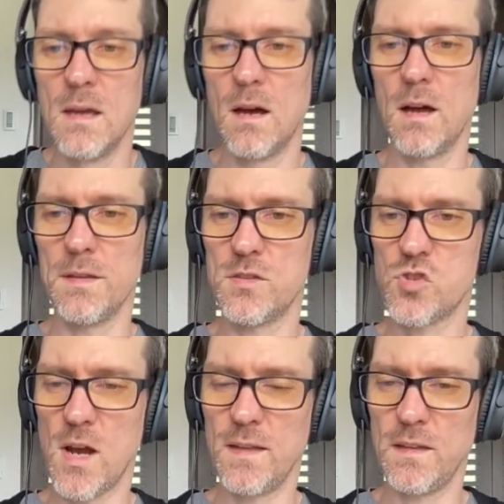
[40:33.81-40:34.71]
All these
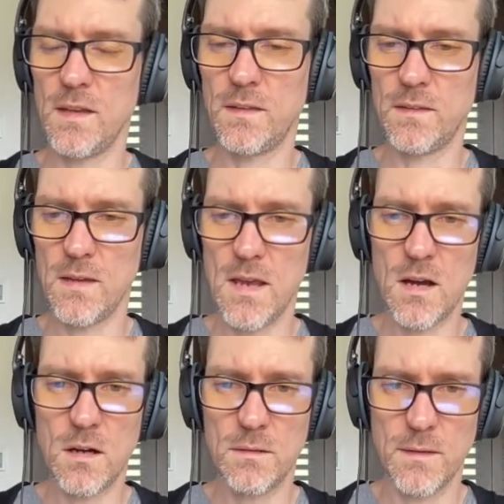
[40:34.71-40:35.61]
transients
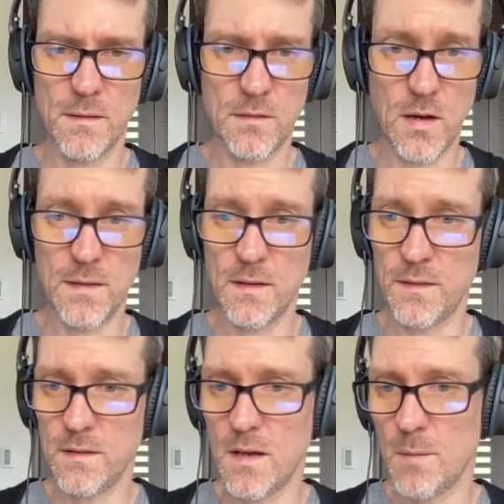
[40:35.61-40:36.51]
here, the transients
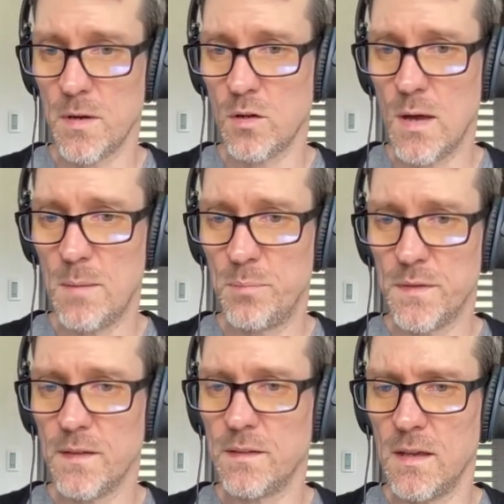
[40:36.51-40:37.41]
thing here. I'm going to go ahead and put
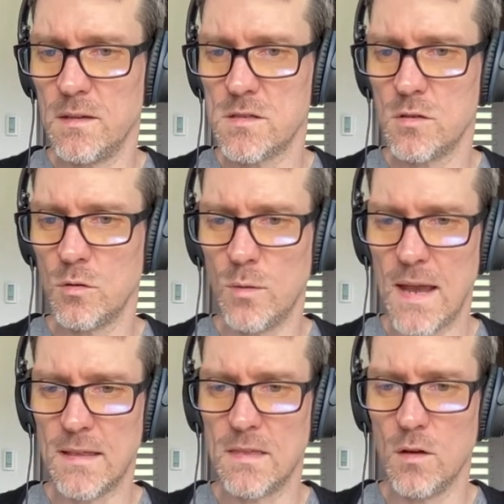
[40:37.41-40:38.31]
this into
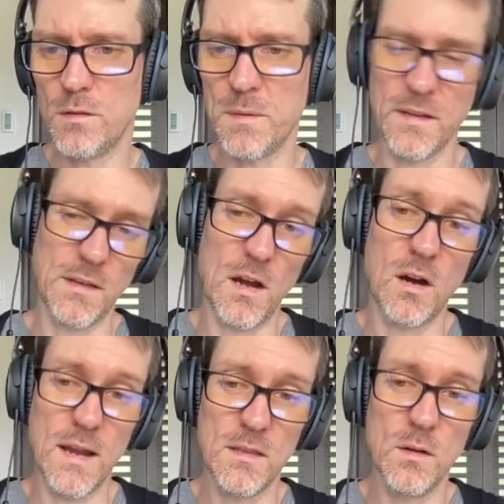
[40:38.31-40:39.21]
eighth notes because they
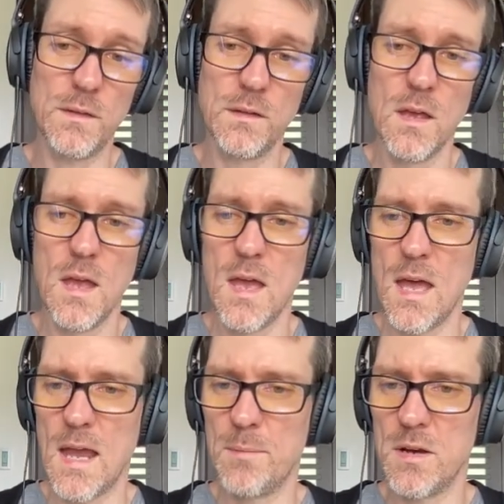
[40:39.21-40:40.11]
are eighth notes.
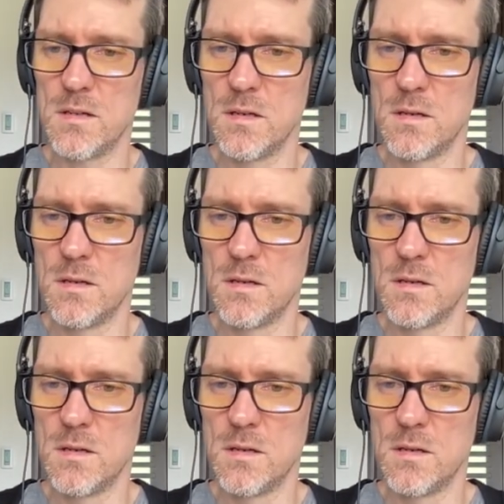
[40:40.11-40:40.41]
And I'm going to...